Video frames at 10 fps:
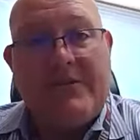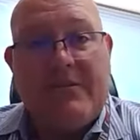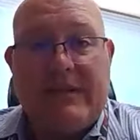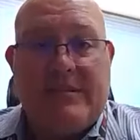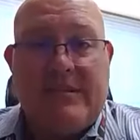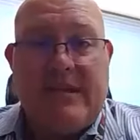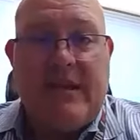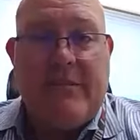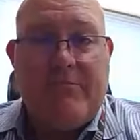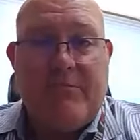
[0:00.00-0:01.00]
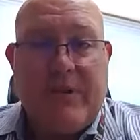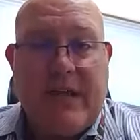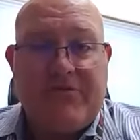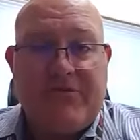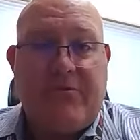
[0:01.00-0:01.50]
So that's the
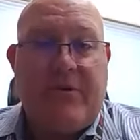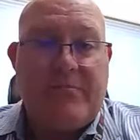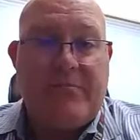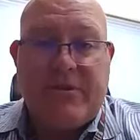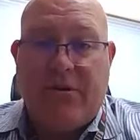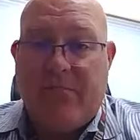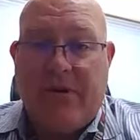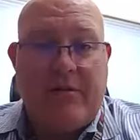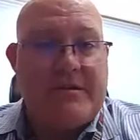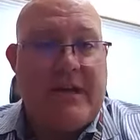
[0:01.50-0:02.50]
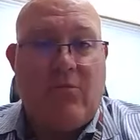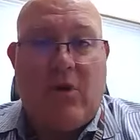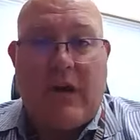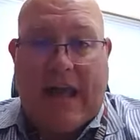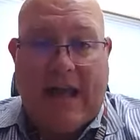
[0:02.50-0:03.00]
pedestrian ramps, curb, gutter,
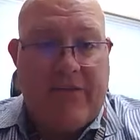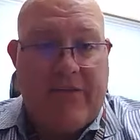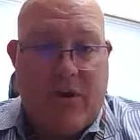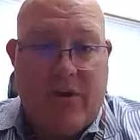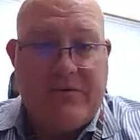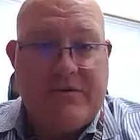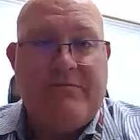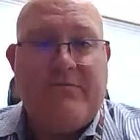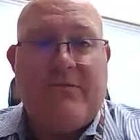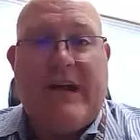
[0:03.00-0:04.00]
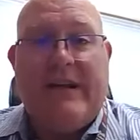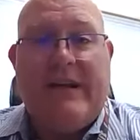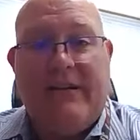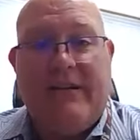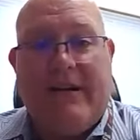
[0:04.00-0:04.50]
sidewalk, and the roads, right?